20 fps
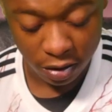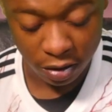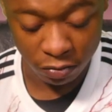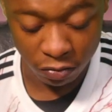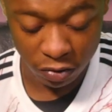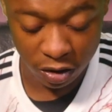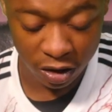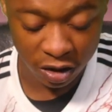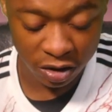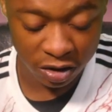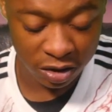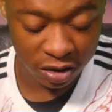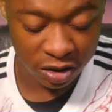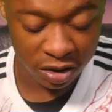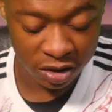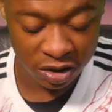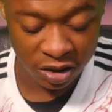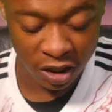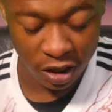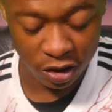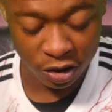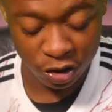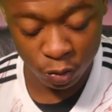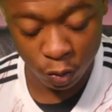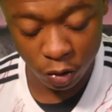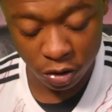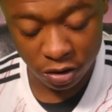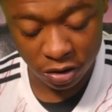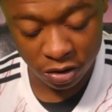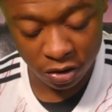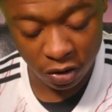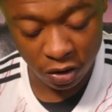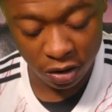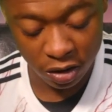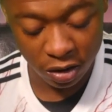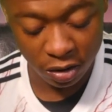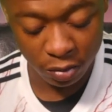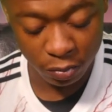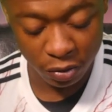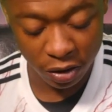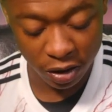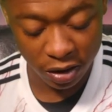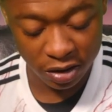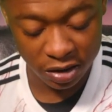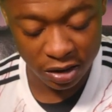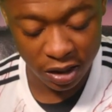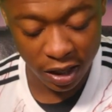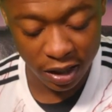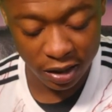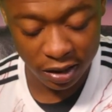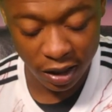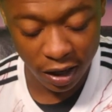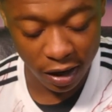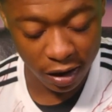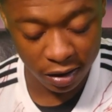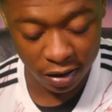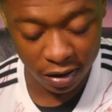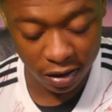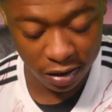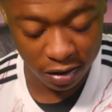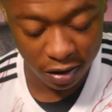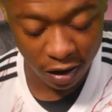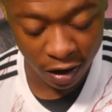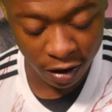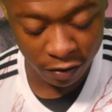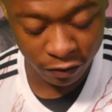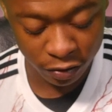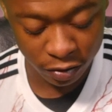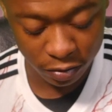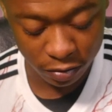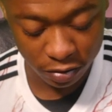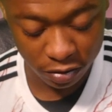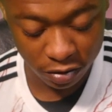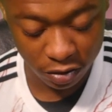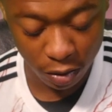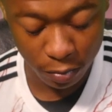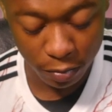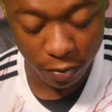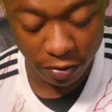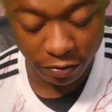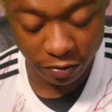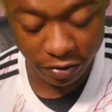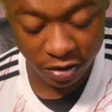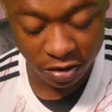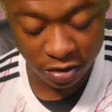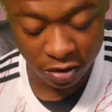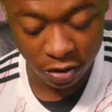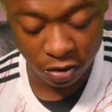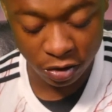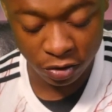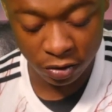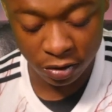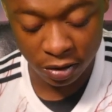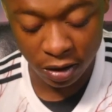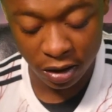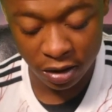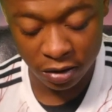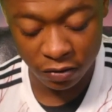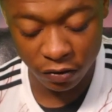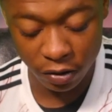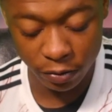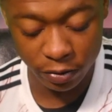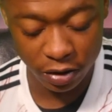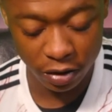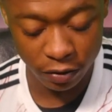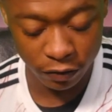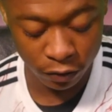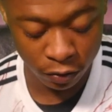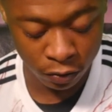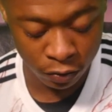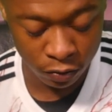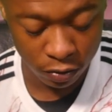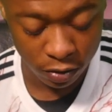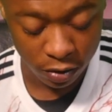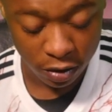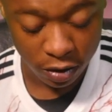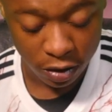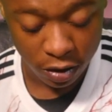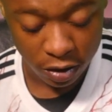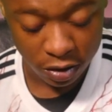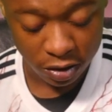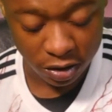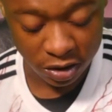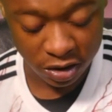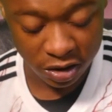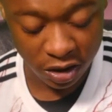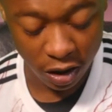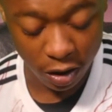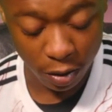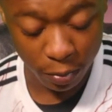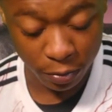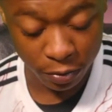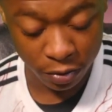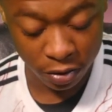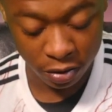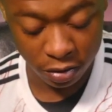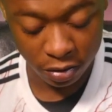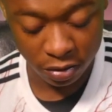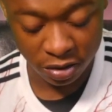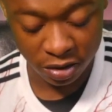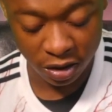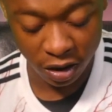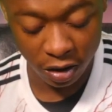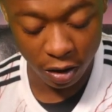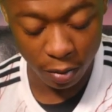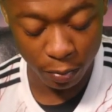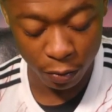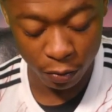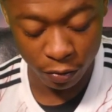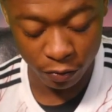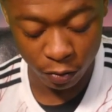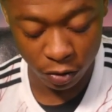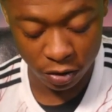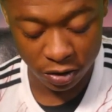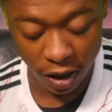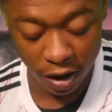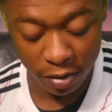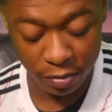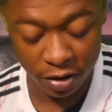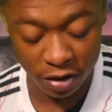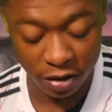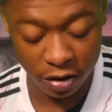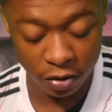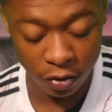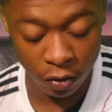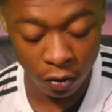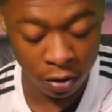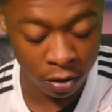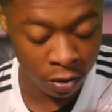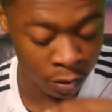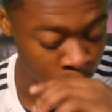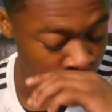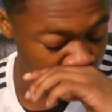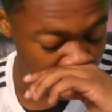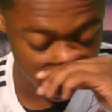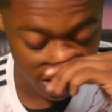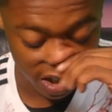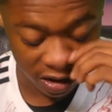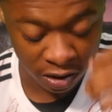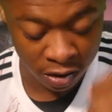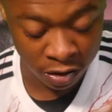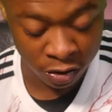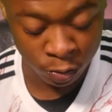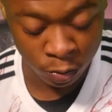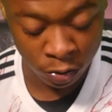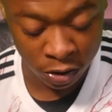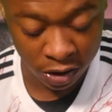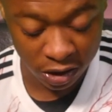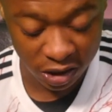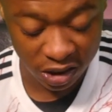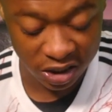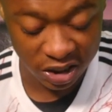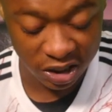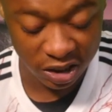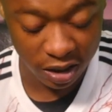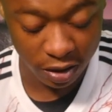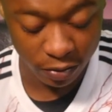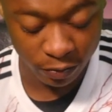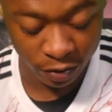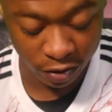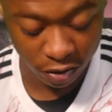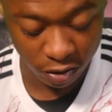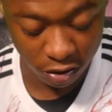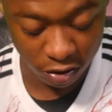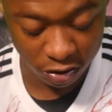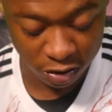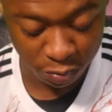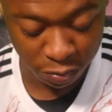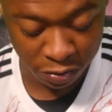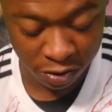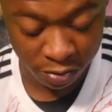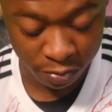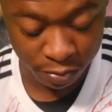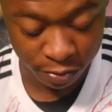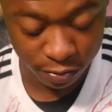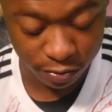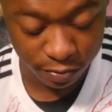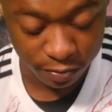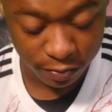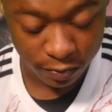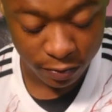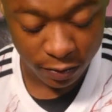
In relation to Zach Swanson and players like that, again, I haven't done my research on that. It's very difficult to stay up with what's happening in Holland, but it is what it is in that regards, people.